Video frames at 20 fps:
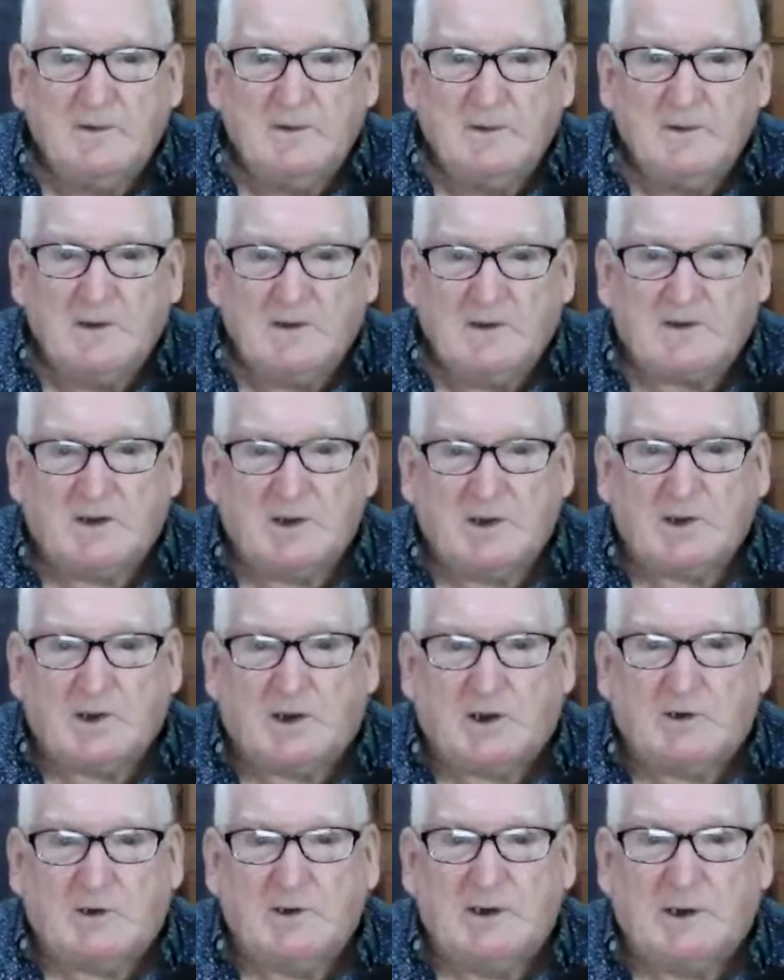It's the
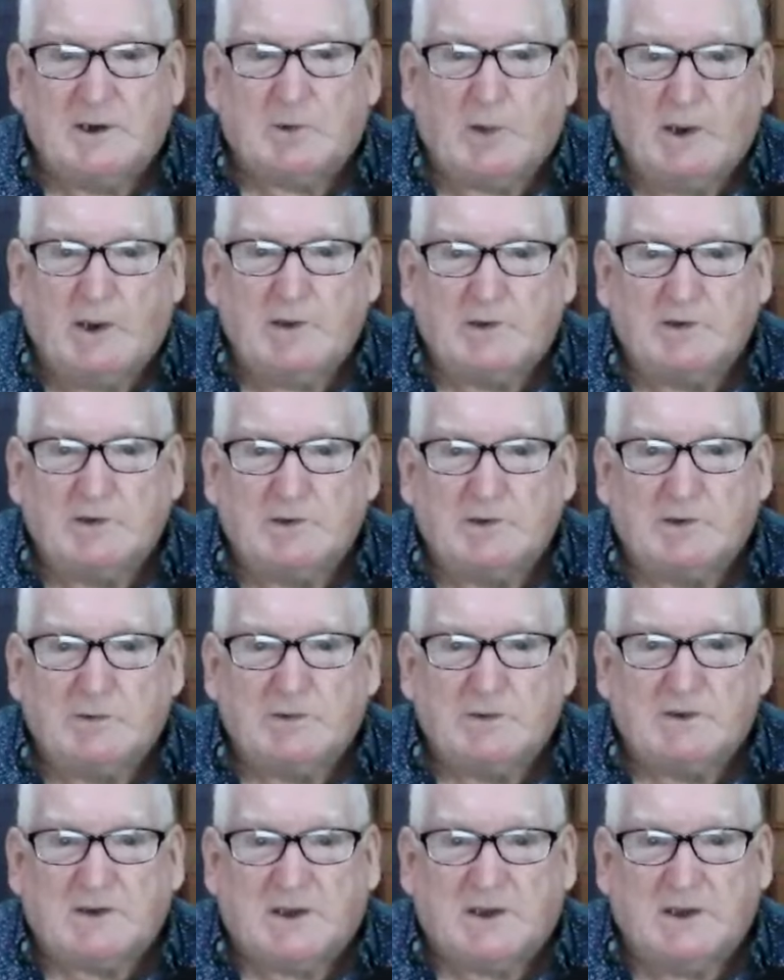authority granted to
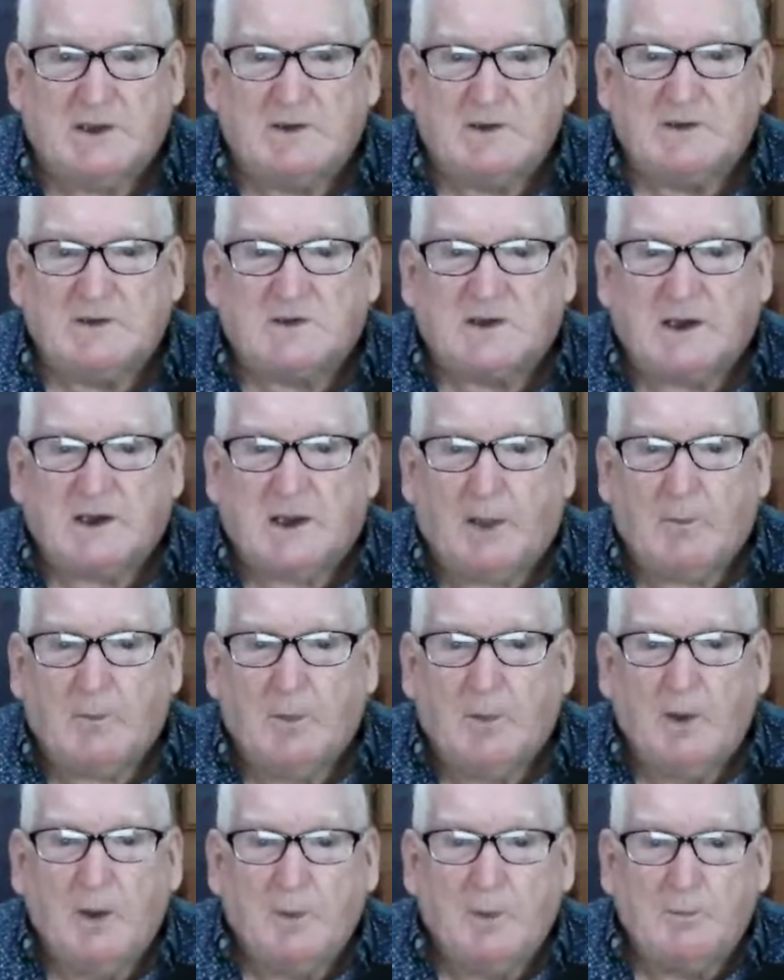a state to set up
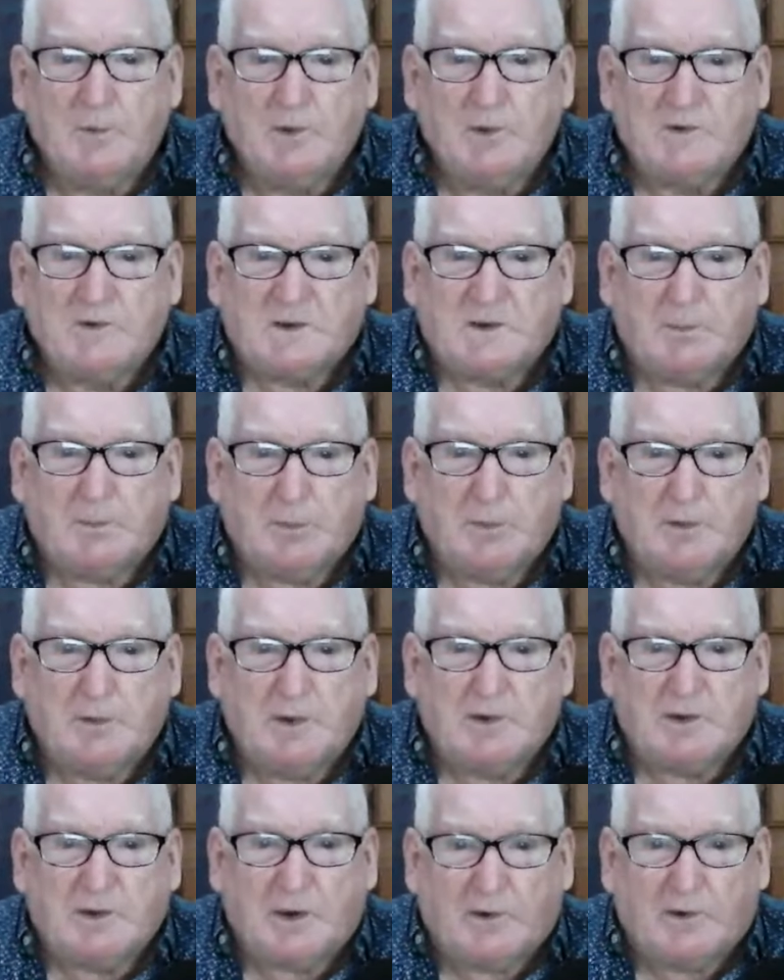municipal
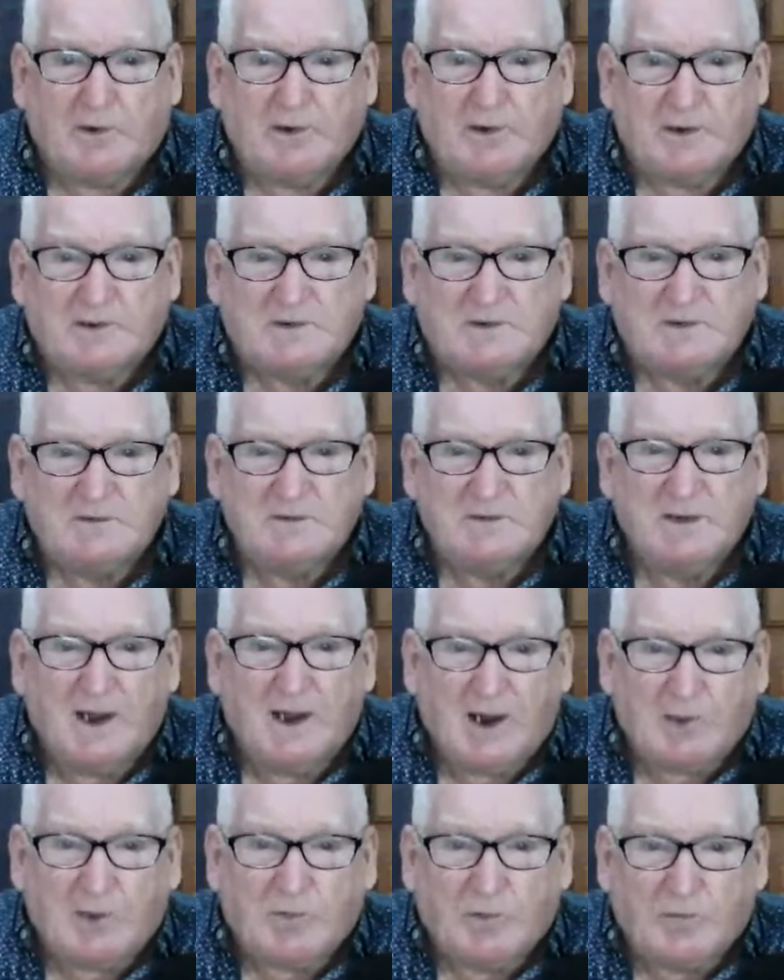authorities
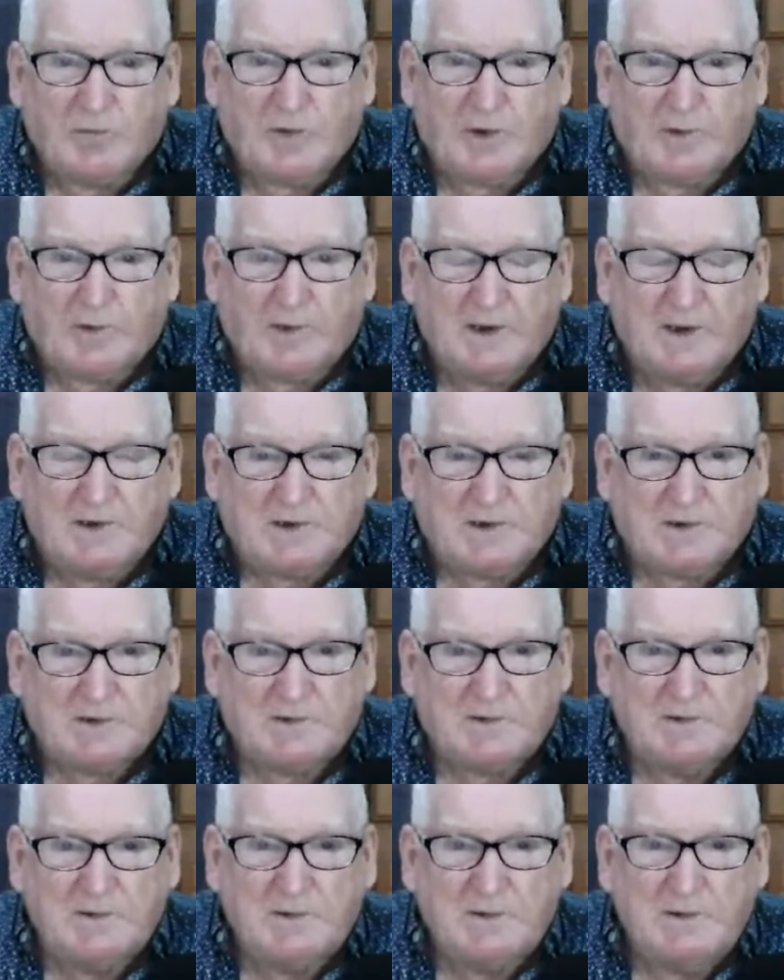after federation.
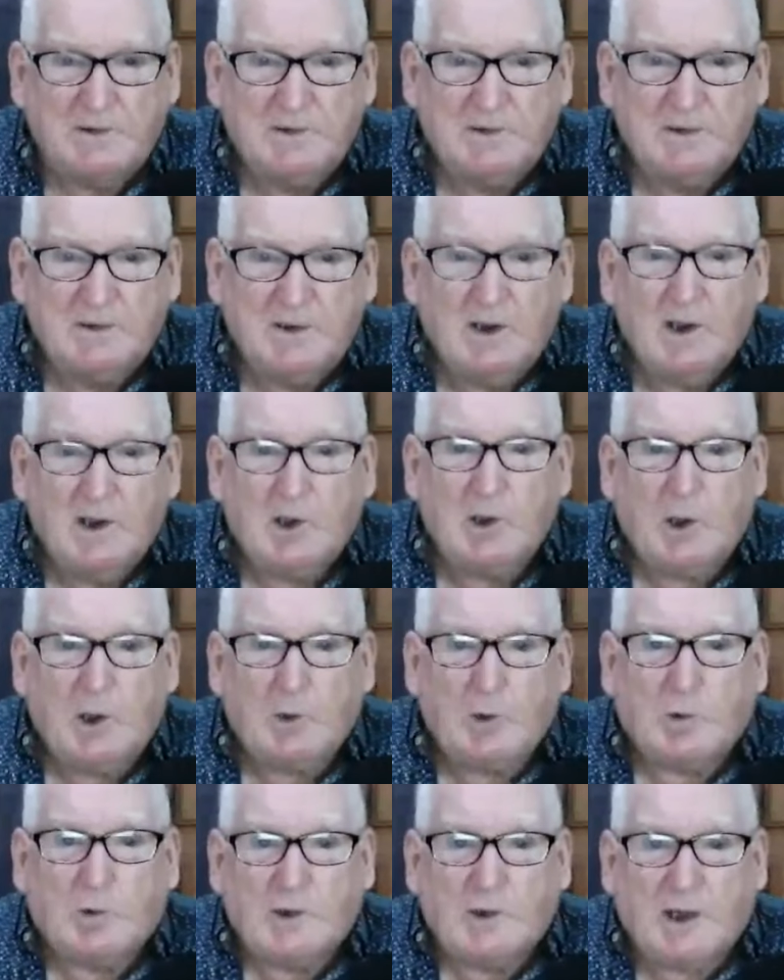
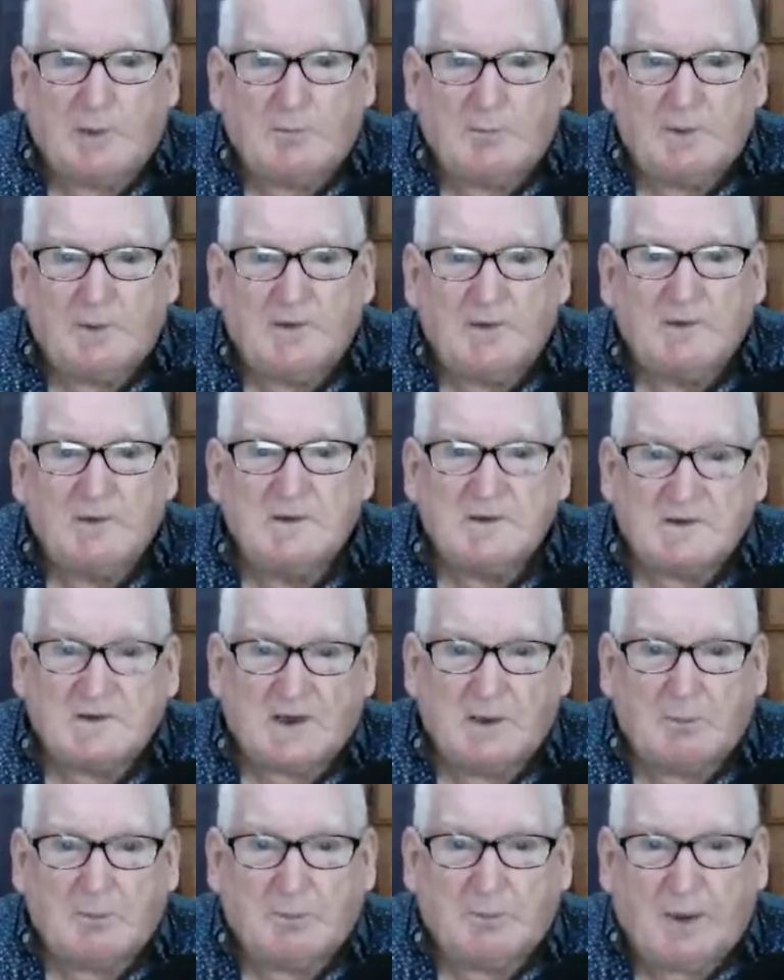Local government,
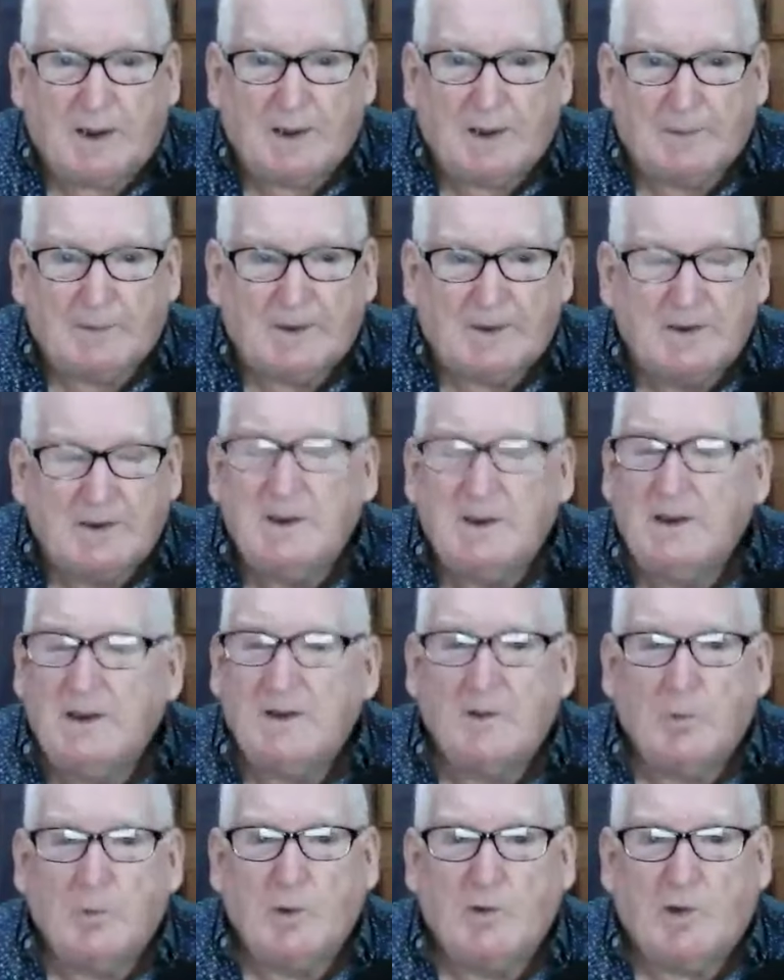state parliament.
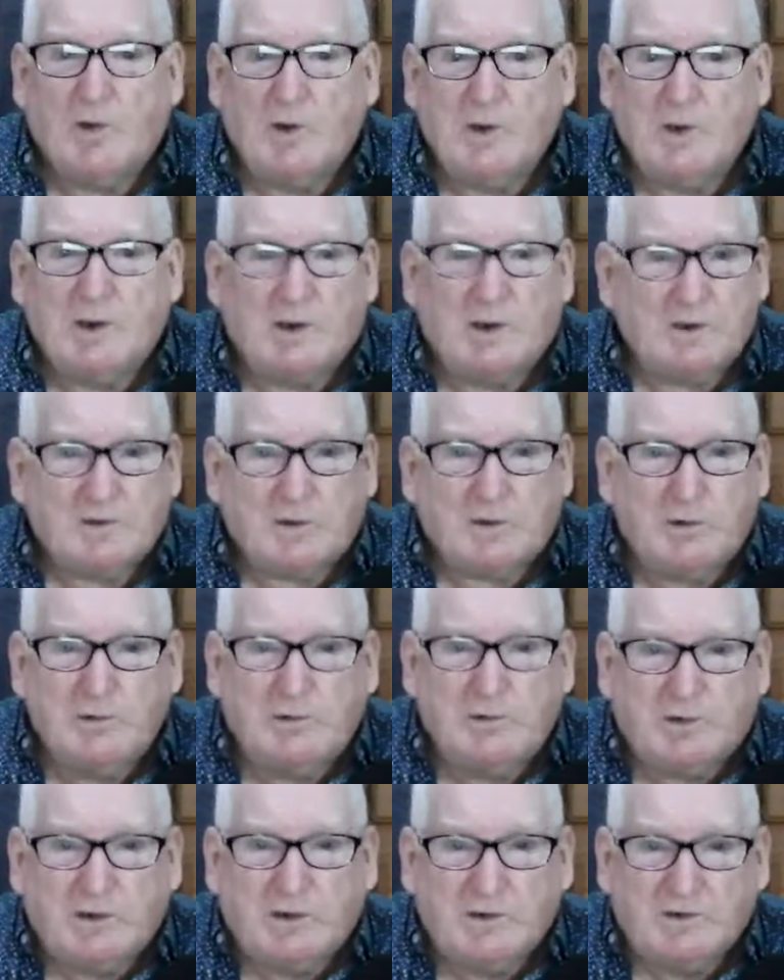We've only got two
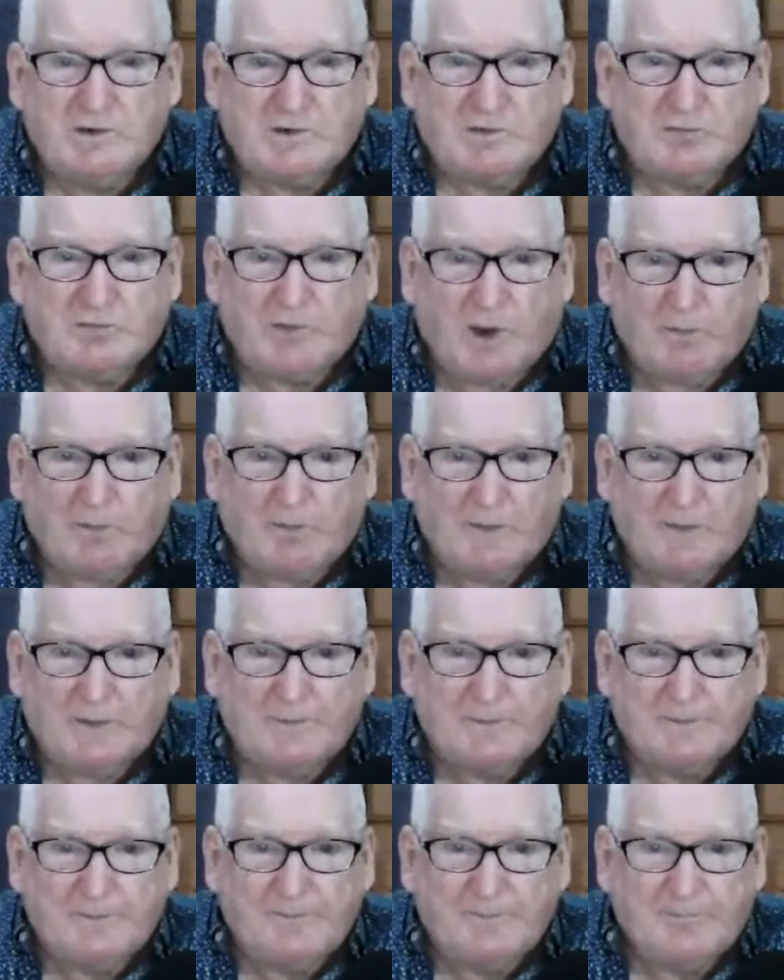tiers of government,
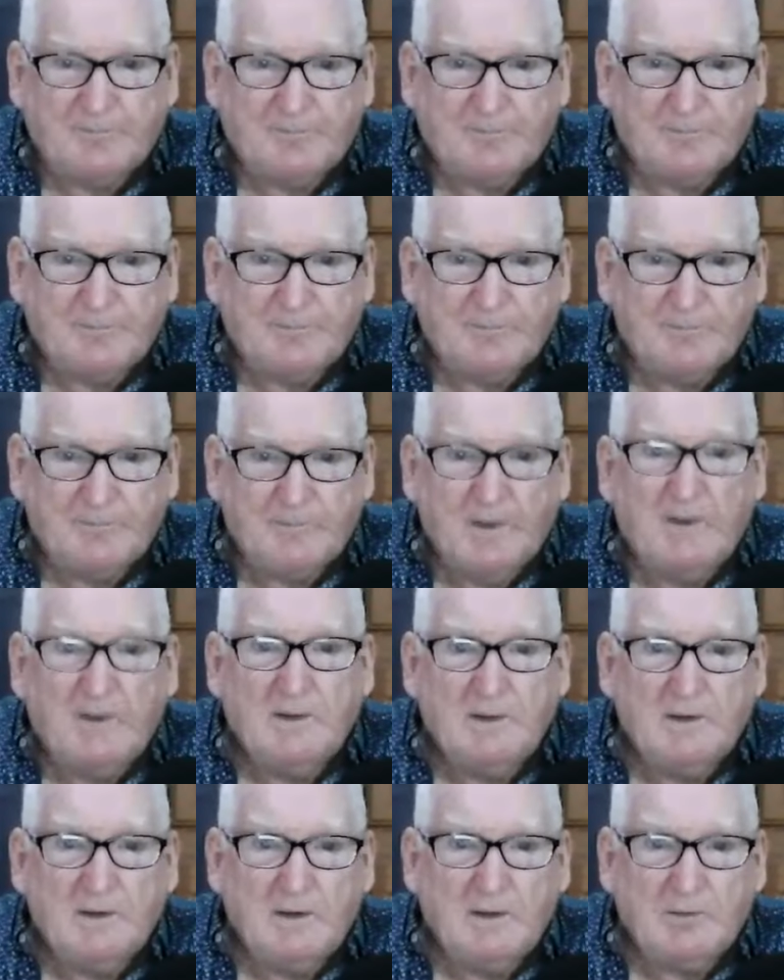
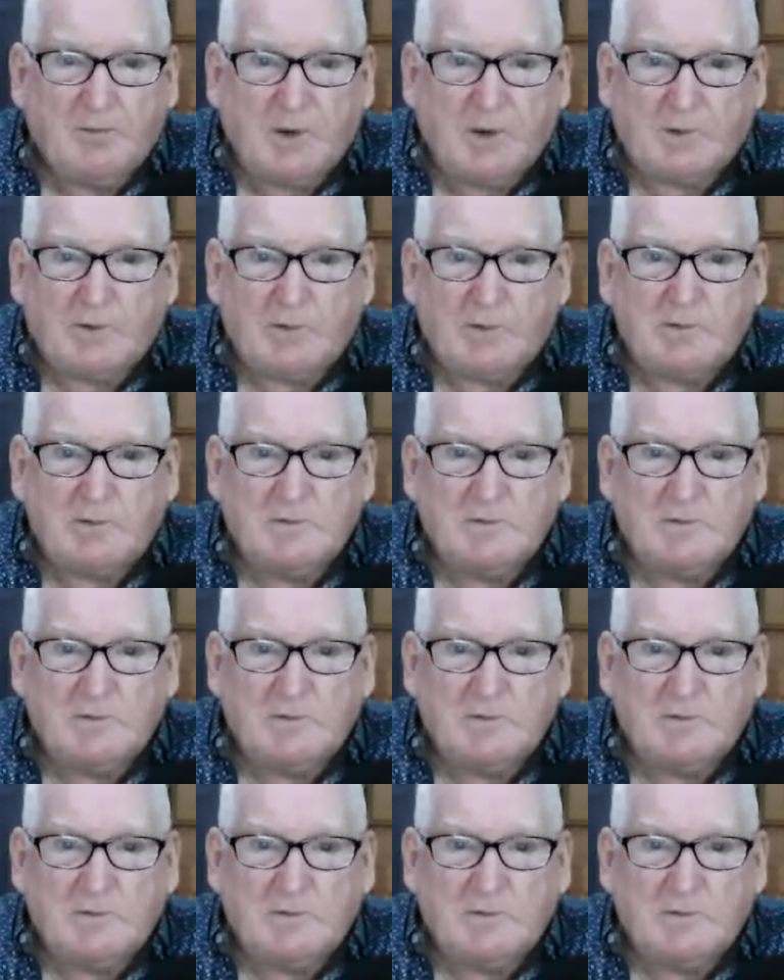federal